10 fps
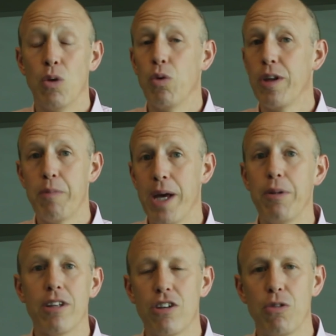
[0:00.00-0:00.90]
Will you be
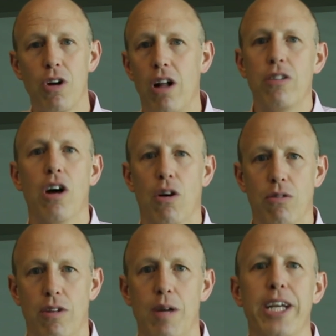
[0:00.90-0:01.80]
able to do it all?
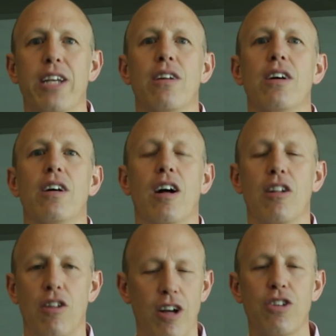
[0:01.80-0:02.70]
No. I mean, a
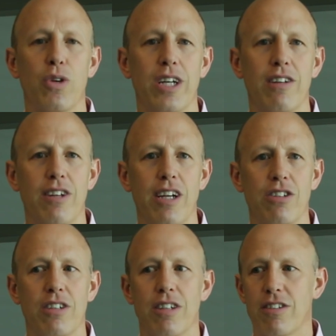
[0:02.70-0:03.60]
large
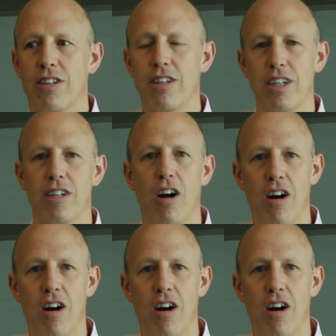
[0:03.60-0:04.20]
organization is going to need a